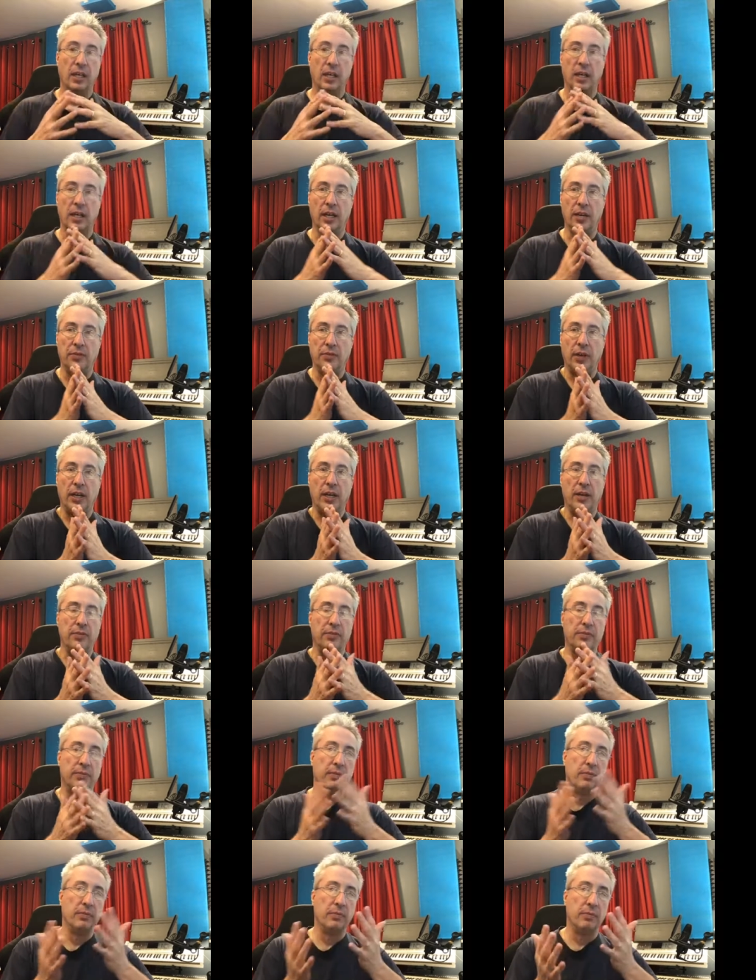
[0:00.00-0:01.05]
If I
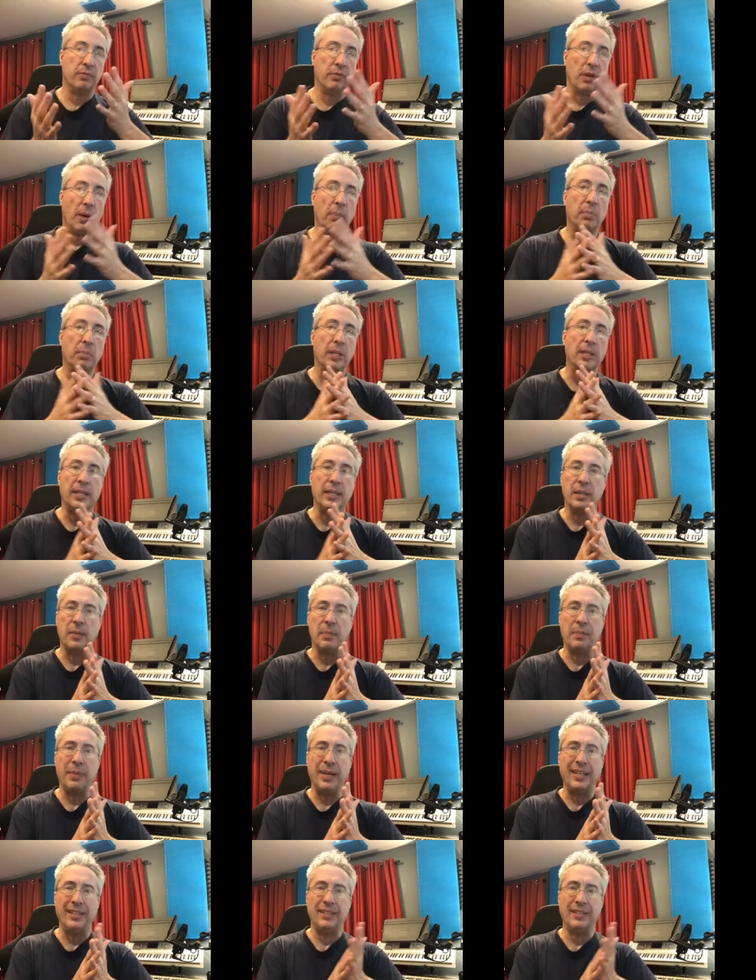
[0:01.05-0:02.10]
have rumbling in the
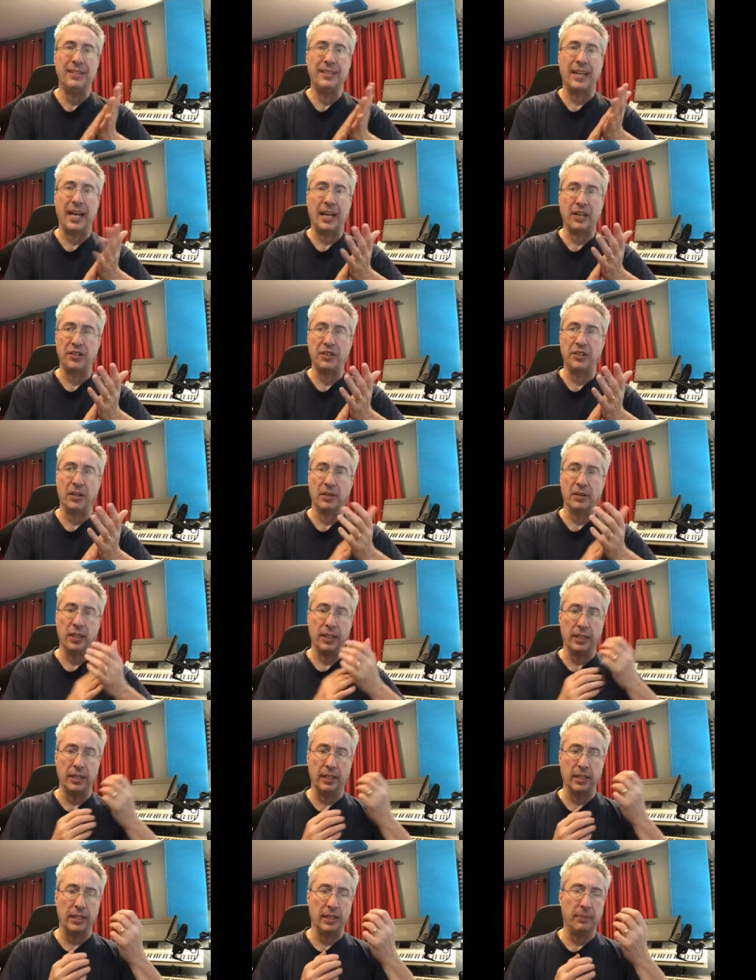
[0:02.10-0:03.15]
bass section,
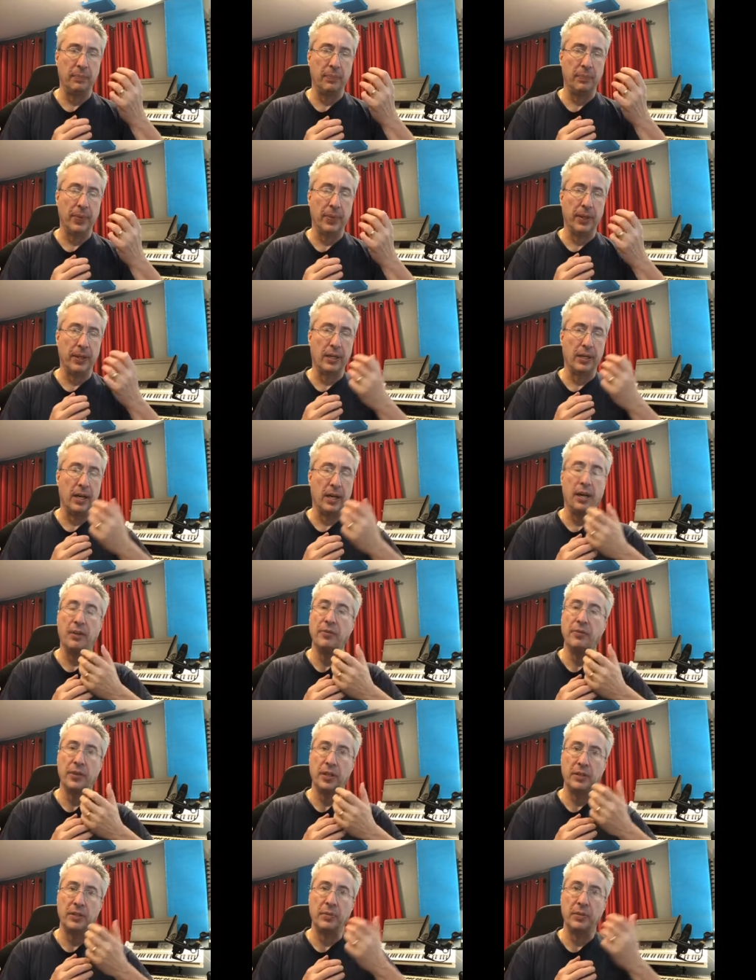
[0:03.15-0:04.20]
like a
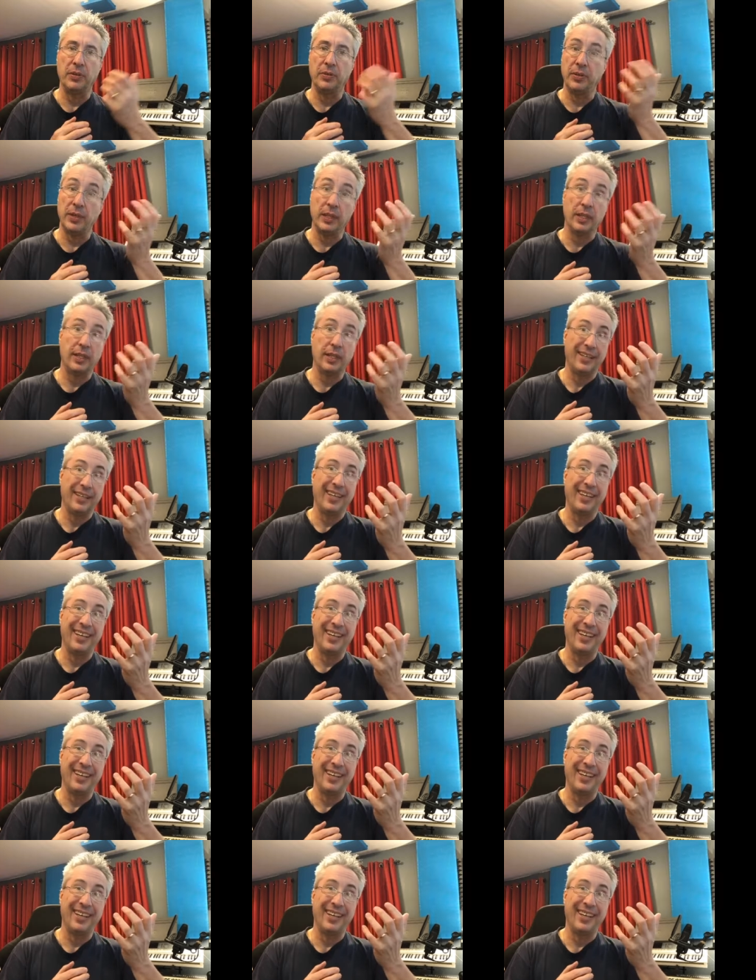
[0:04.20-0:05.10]
conflict between kick